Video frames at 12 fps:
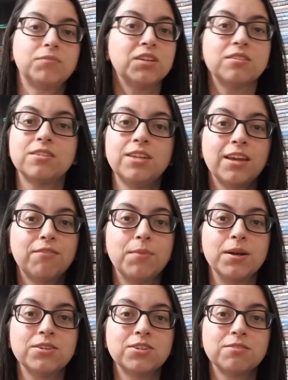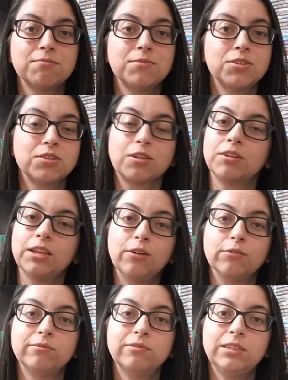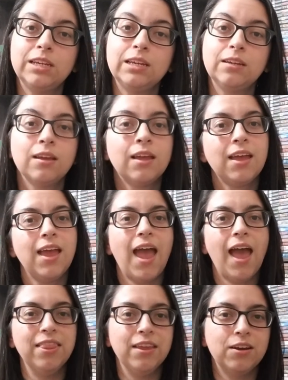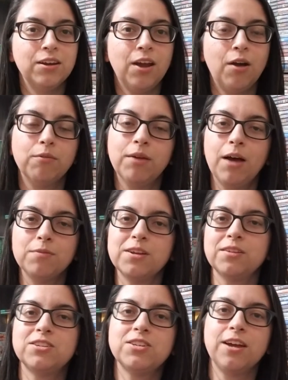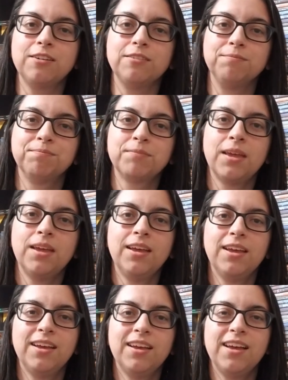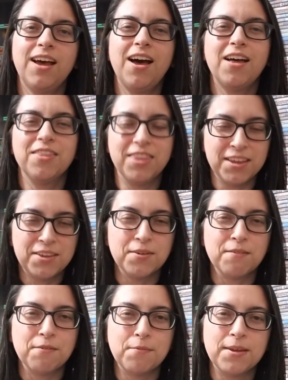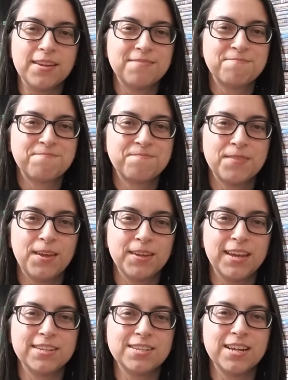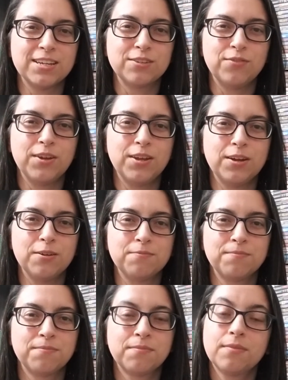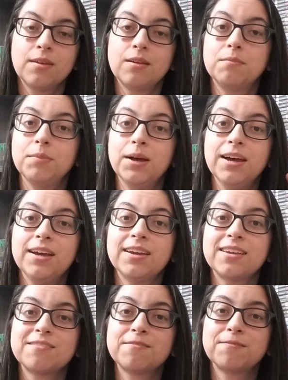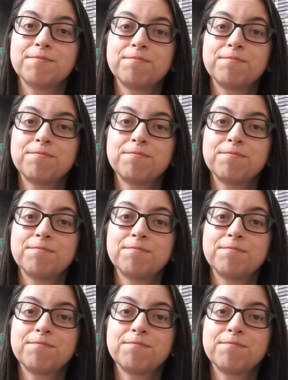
Doesn't take much. Just literally go ding. And there you go. Helps out the channel. Thank you, everybody. I'll catch you next video. Bye.